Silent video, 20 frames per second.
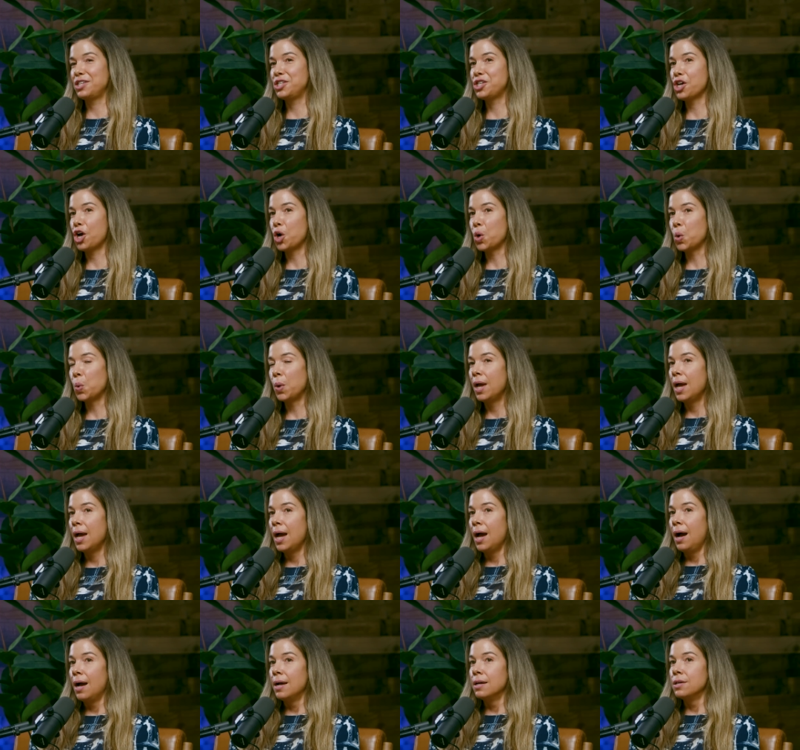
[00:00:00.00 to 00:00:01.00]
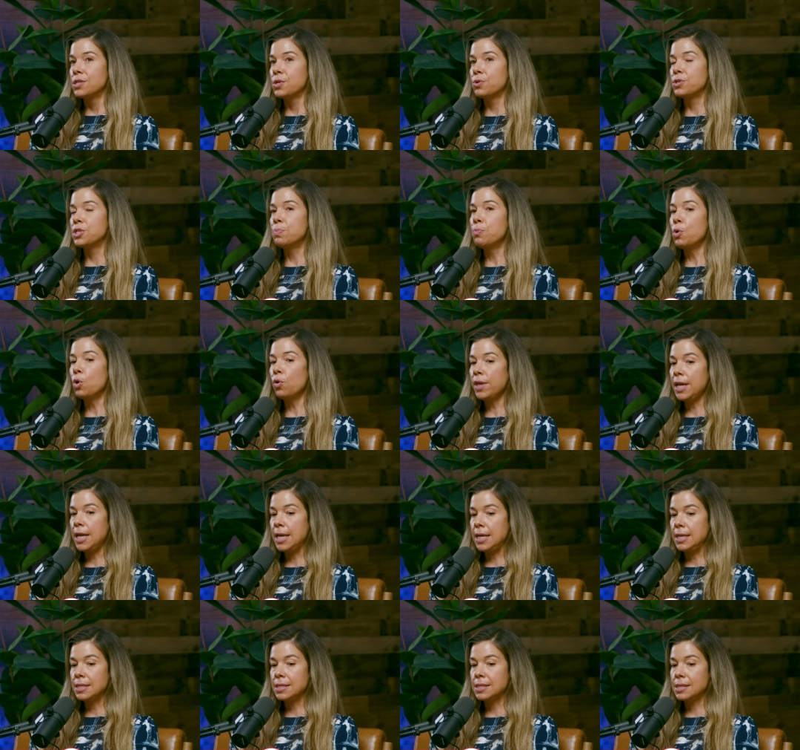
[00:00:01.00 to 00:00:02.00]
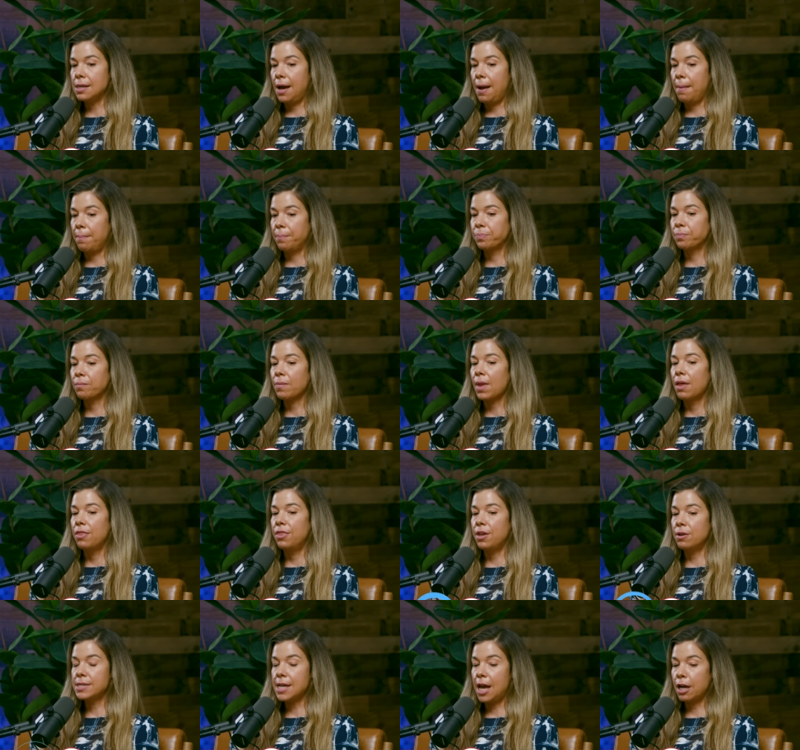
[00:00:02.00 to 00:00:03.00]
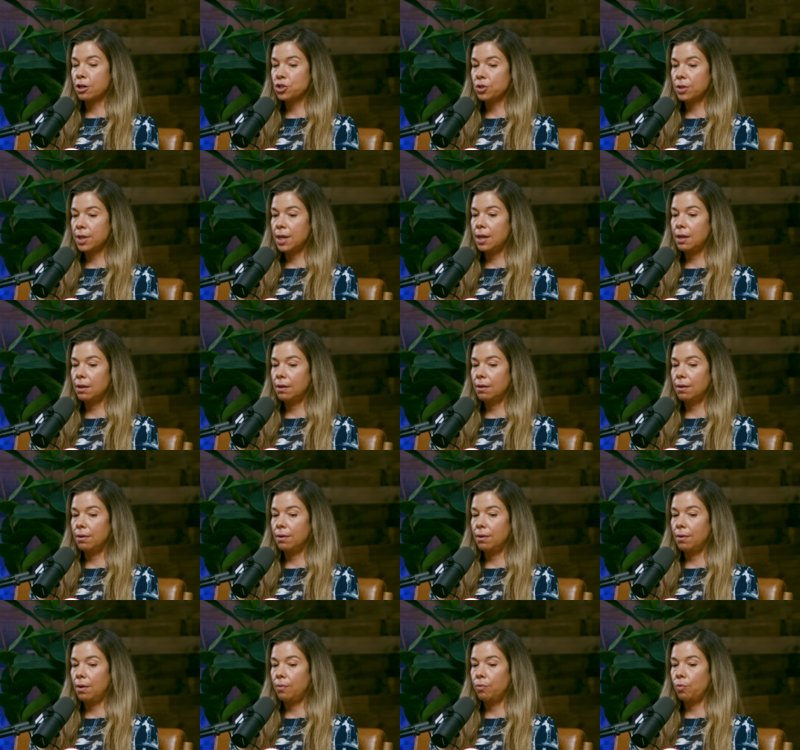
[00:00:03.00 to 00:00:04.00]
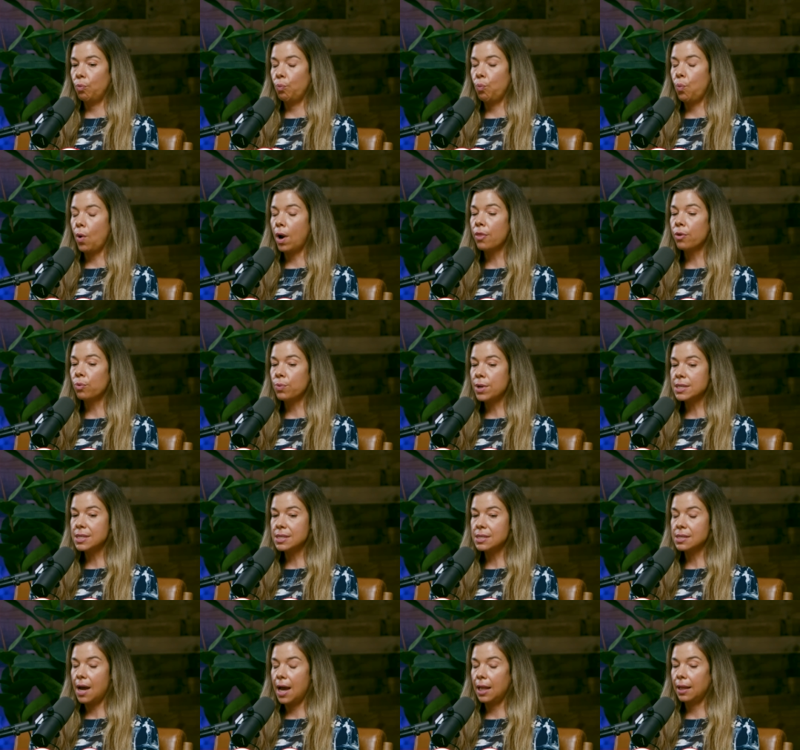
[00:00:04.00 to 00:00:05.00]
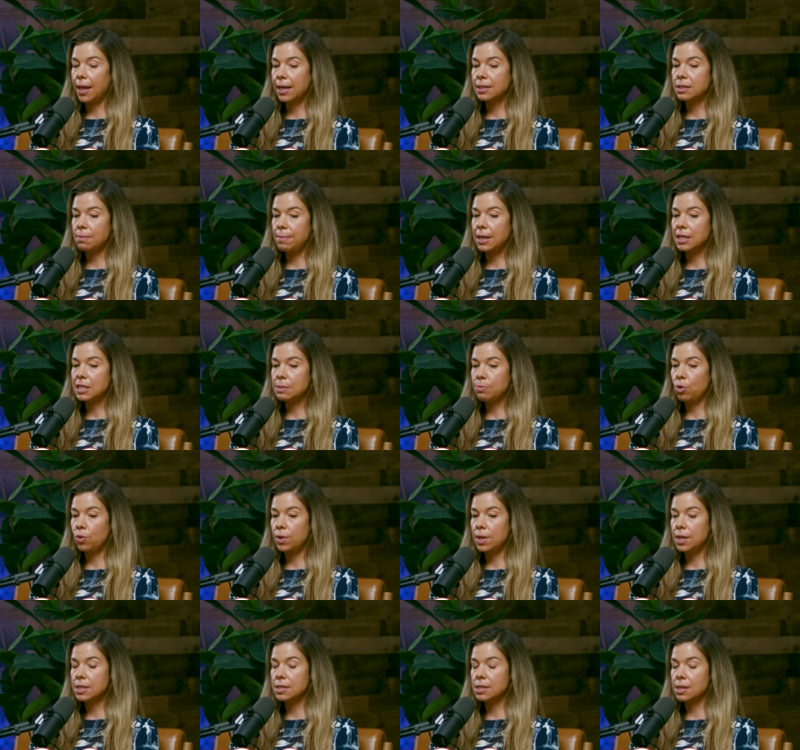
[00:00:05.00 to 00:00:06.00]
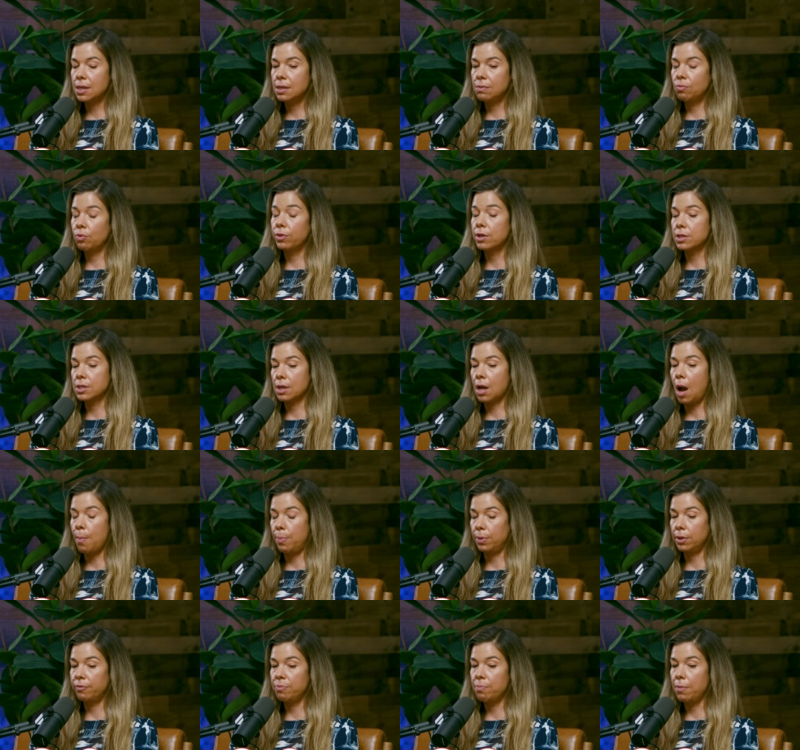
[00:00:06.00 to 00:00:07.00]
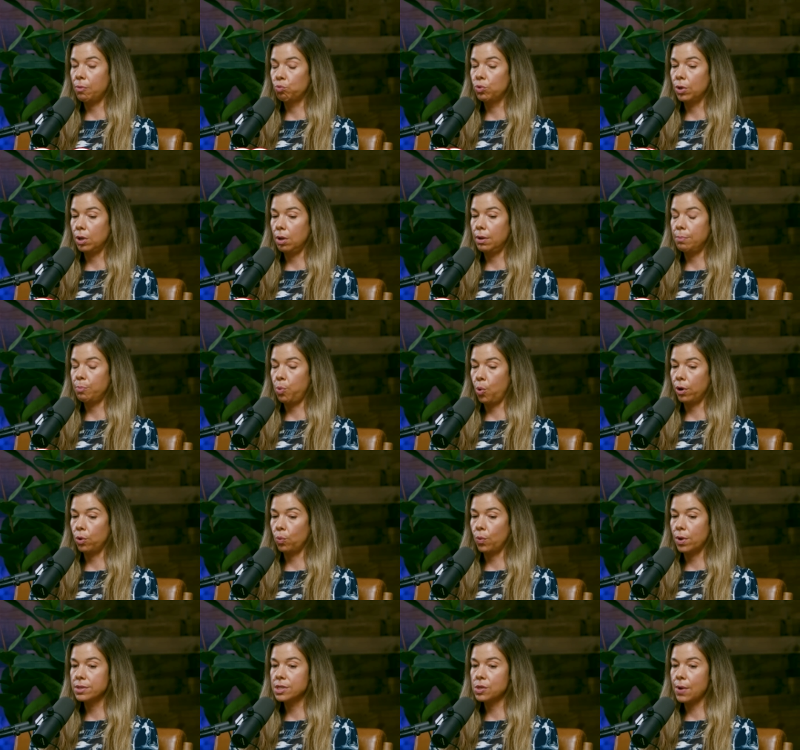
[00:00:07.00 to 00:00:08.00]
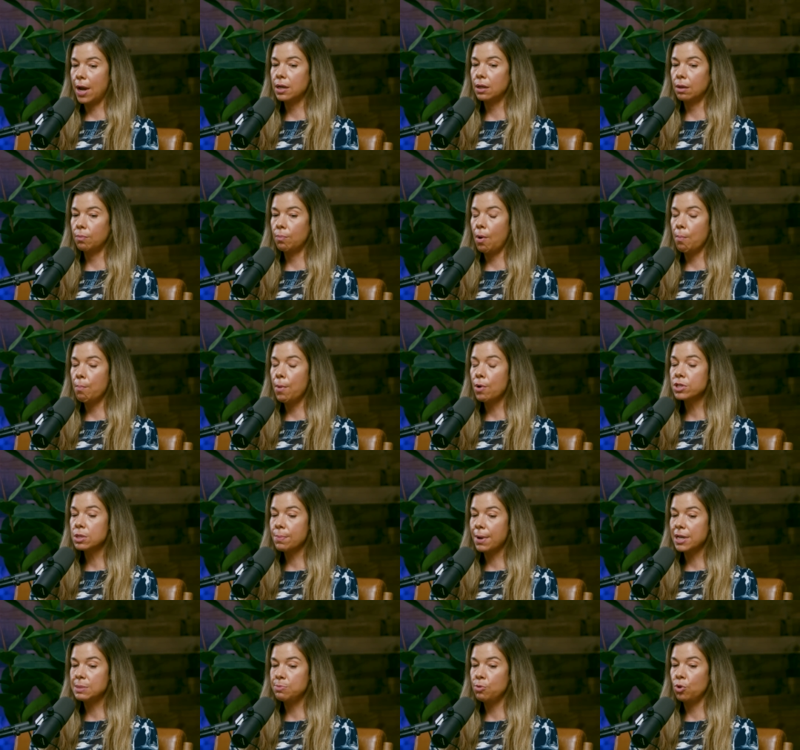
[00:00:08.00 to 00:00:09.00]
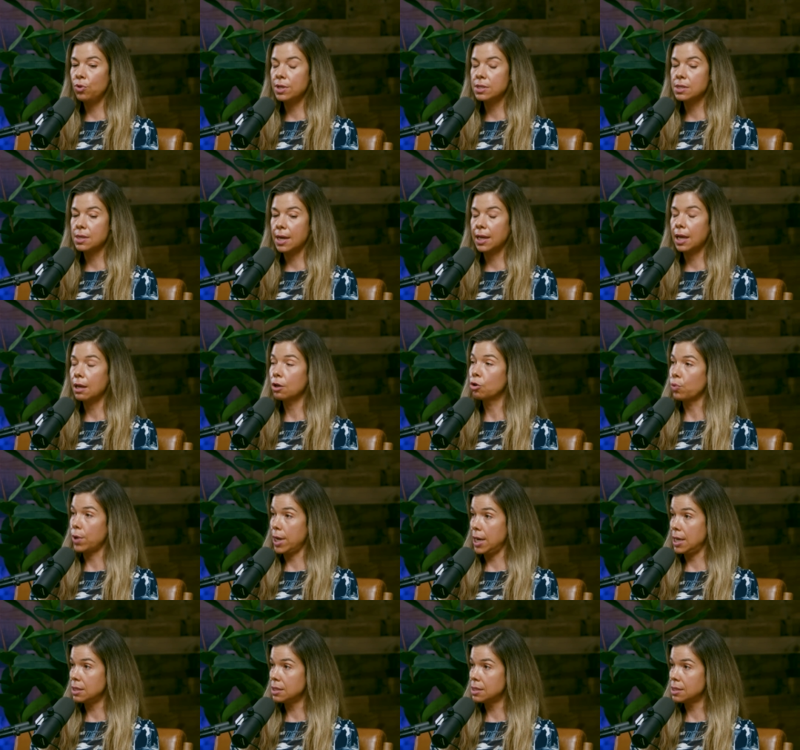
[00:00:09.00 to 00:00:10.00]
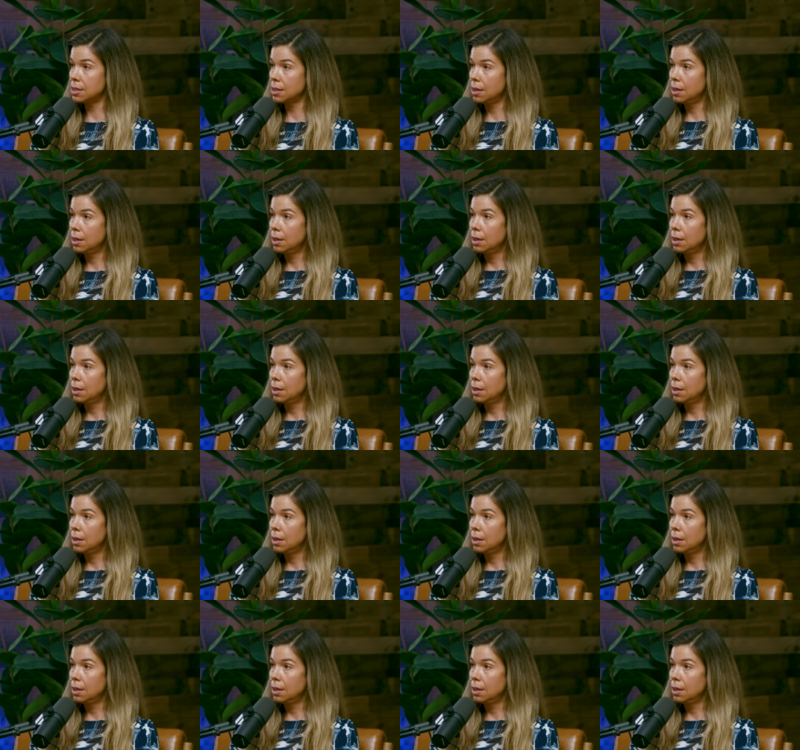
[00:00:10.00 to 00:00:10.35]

So, so smoothies. Um, there's actually one of the reasons I like to make smoothies, well, there's a couple of real important ones. So I, most of my smoothies, I get greens.